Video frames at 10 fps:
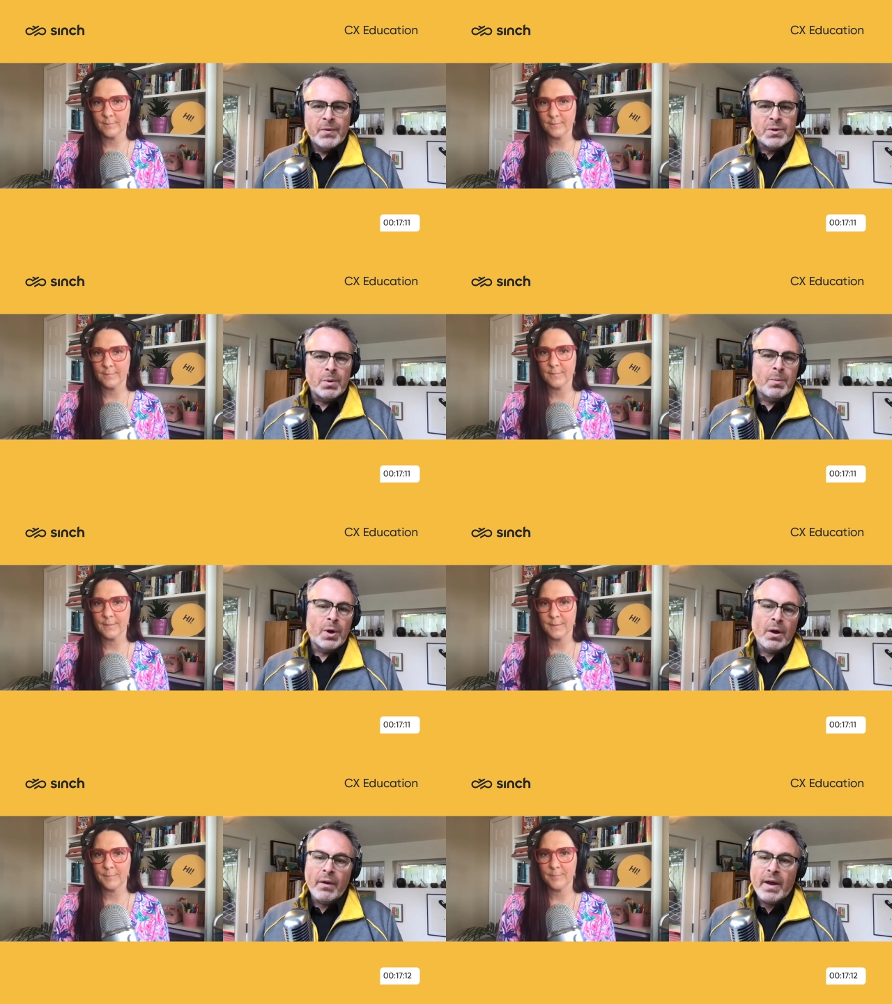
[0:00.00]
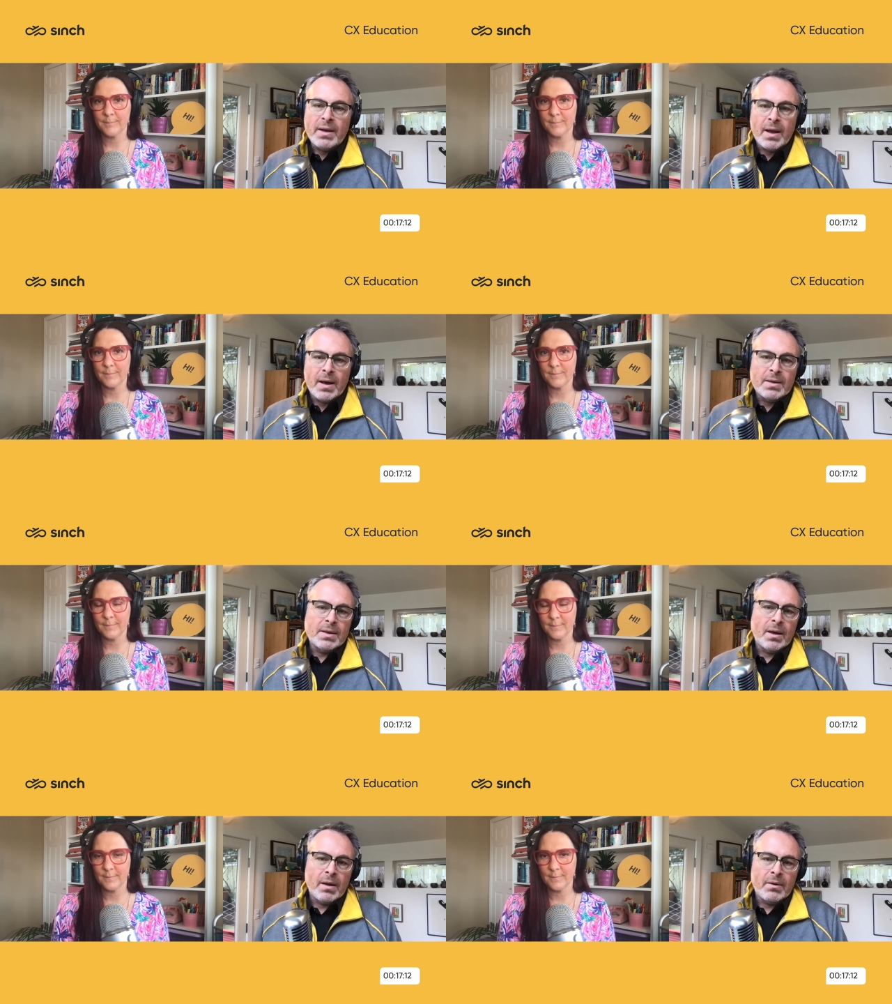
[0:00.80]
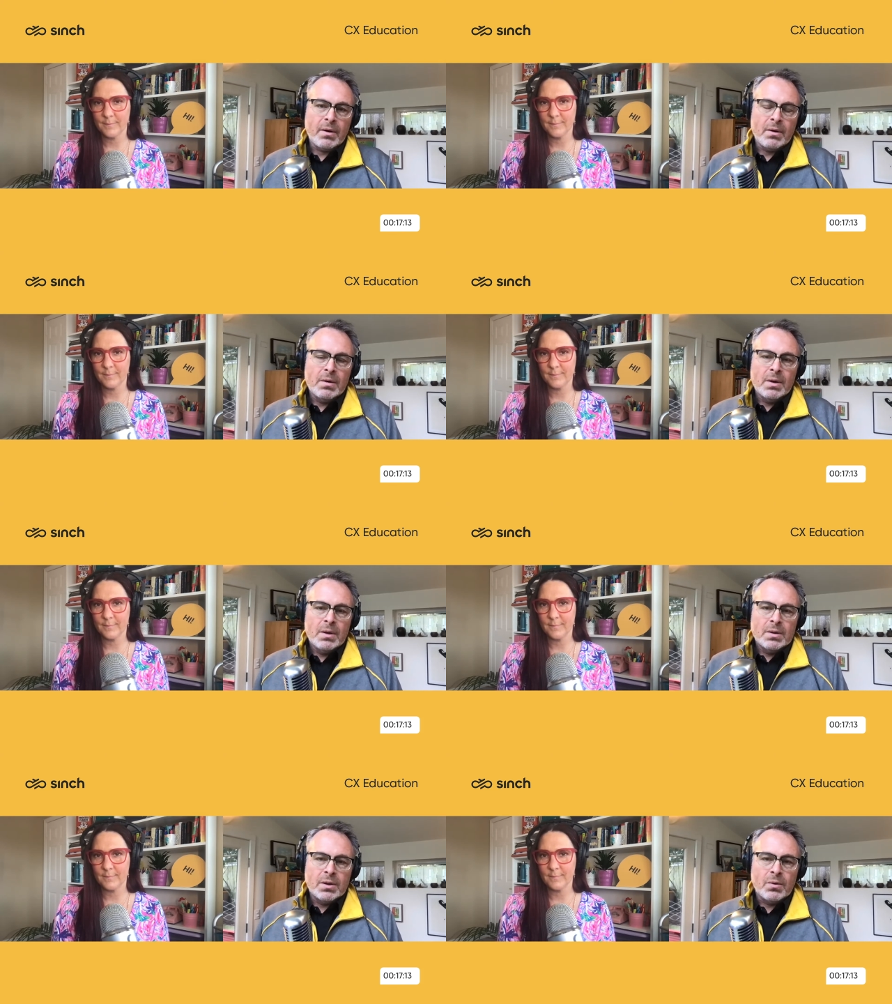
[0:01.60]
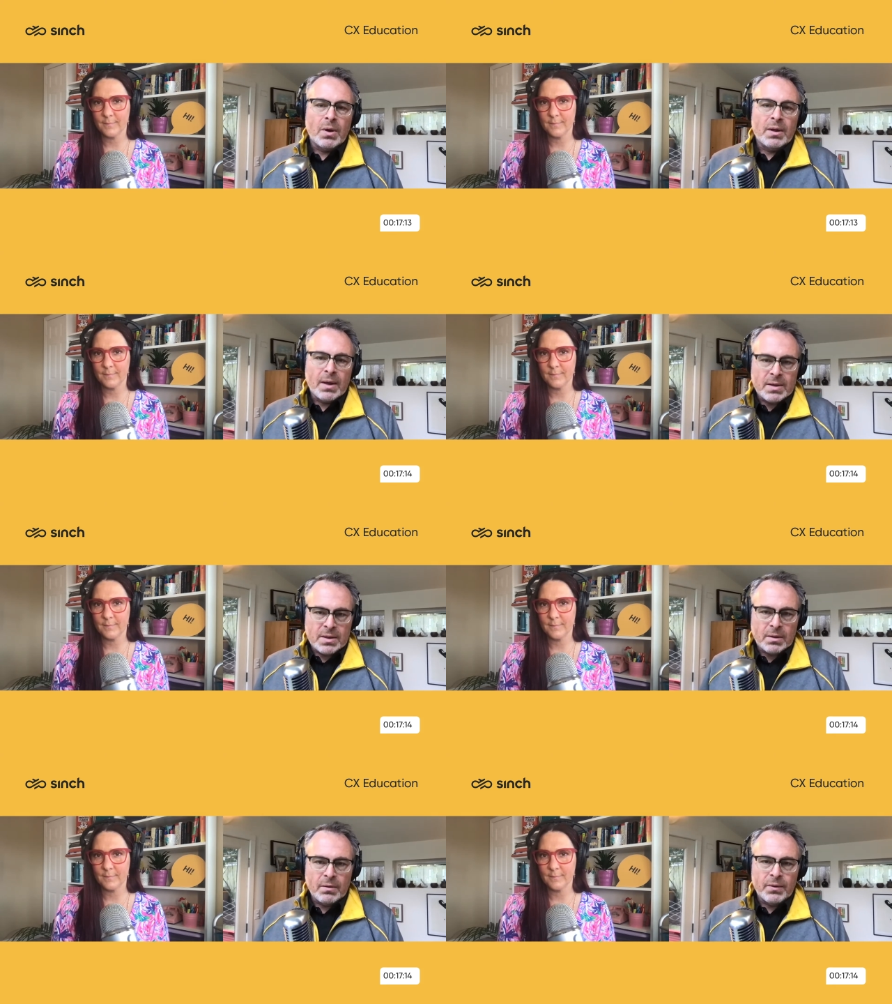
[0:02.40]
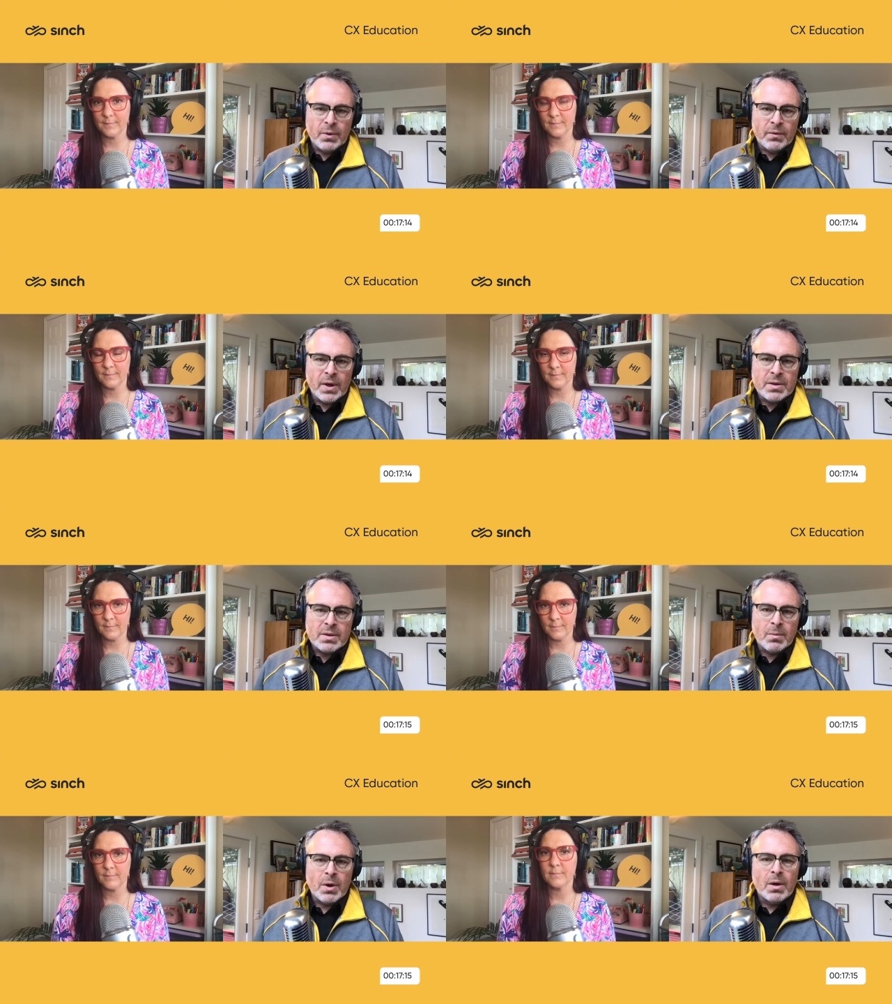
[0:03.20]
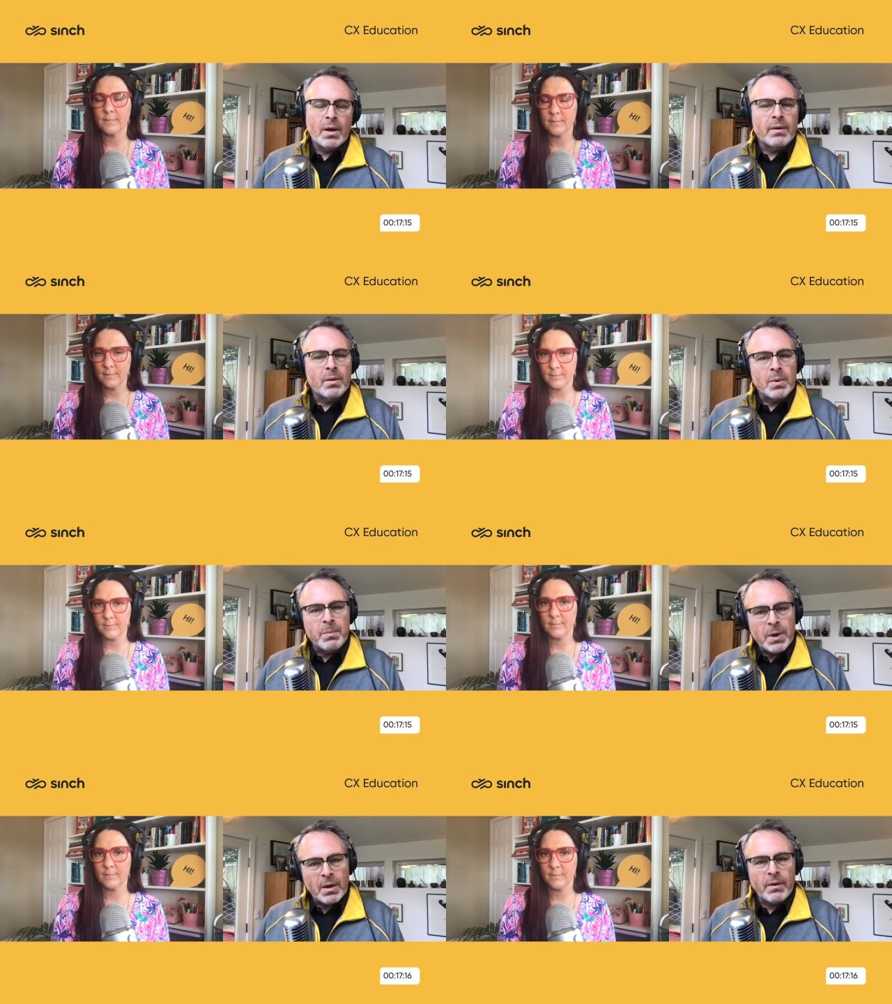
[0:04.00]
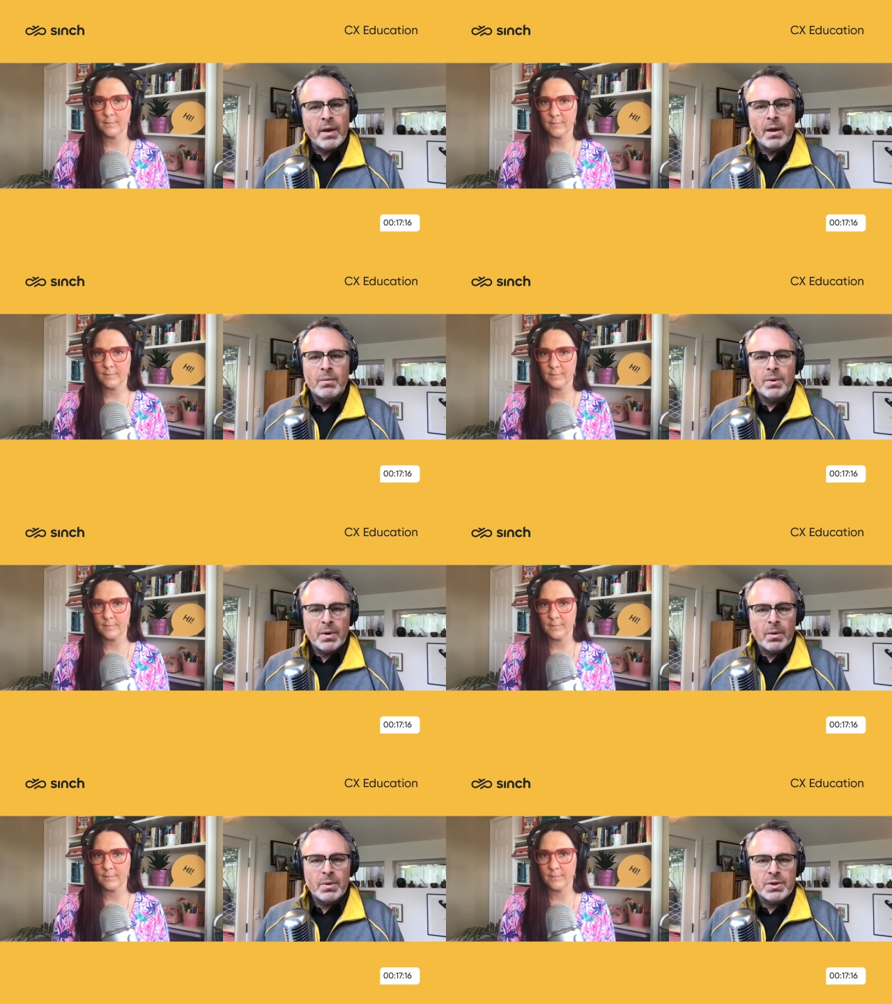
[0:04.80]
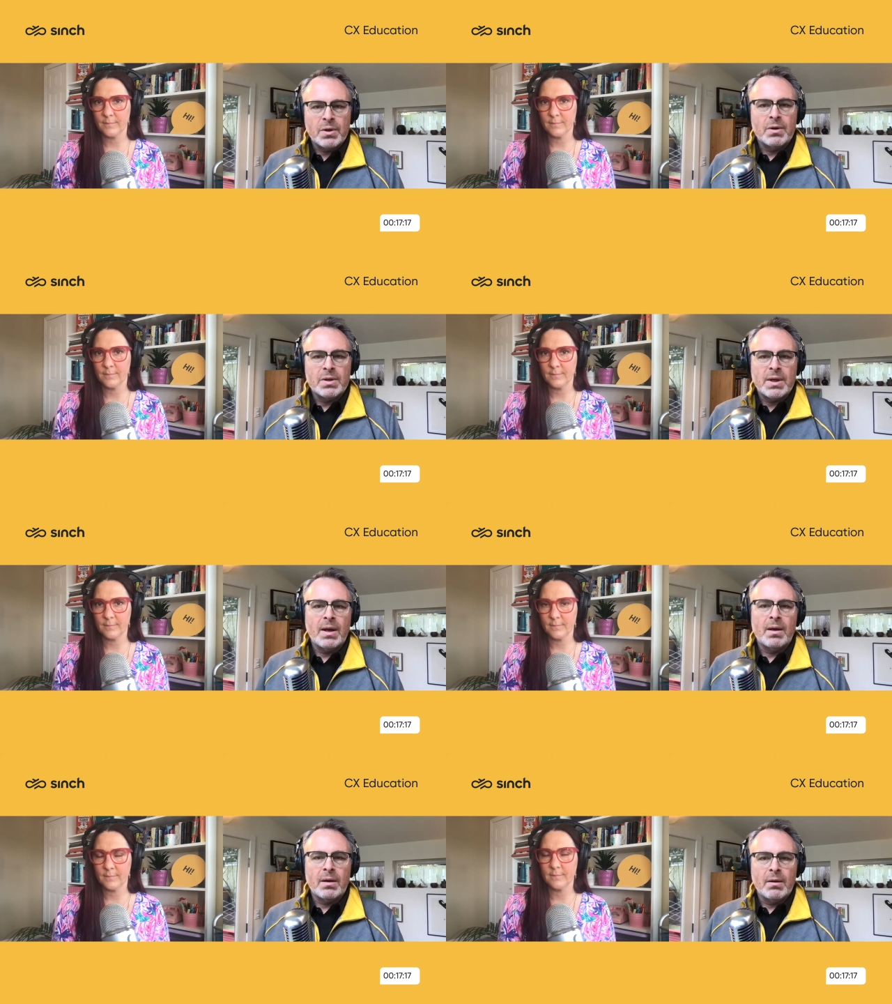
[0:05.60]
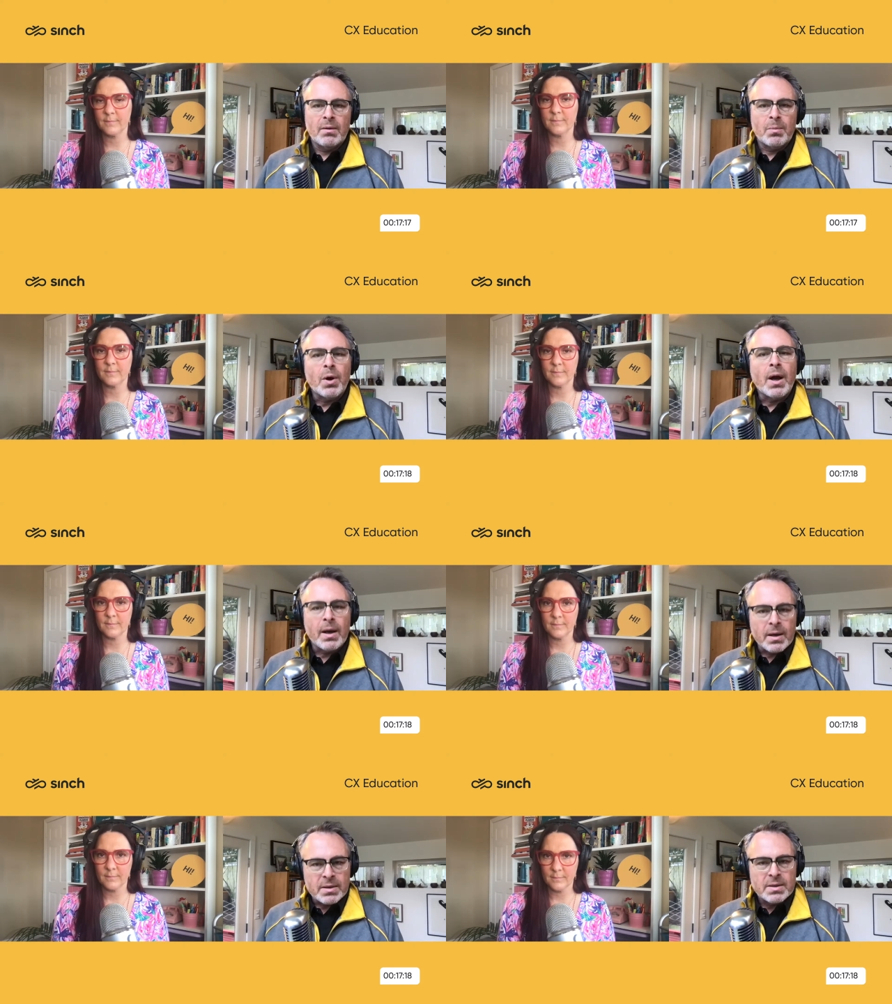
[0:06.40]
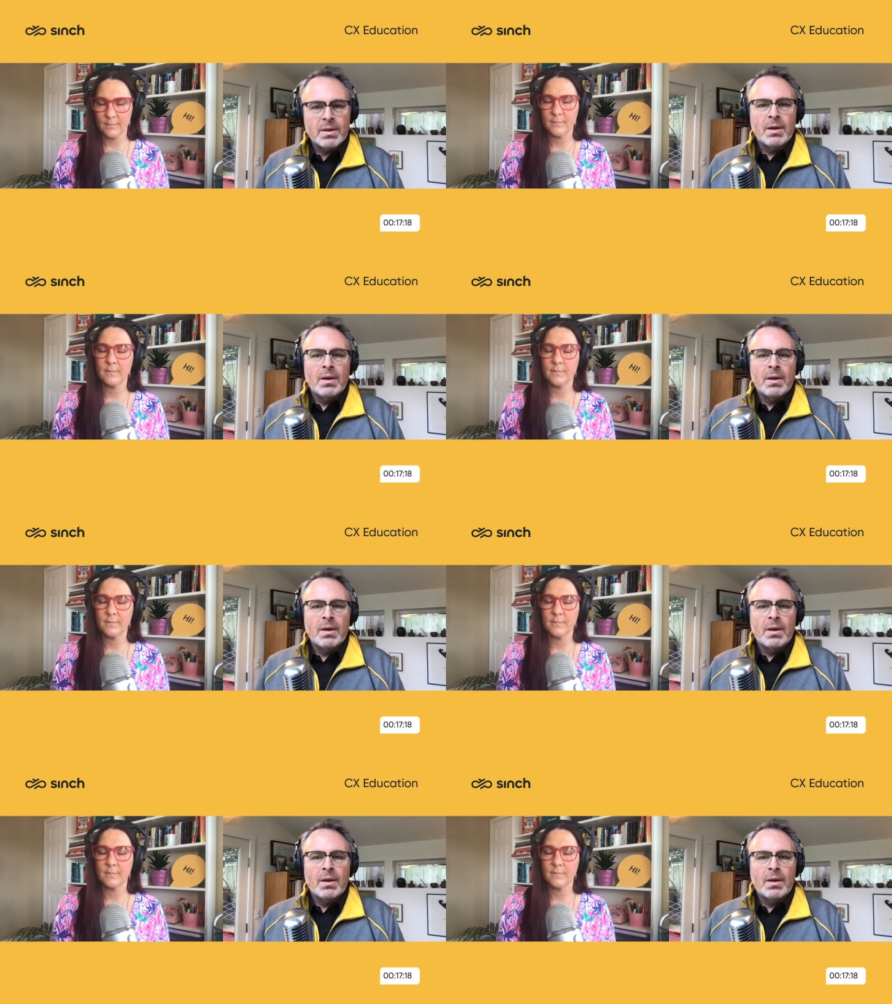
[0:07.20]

Speaker 1: So we bring all that data together to create that single view of customer. And then we pair that with our rich understanding of the products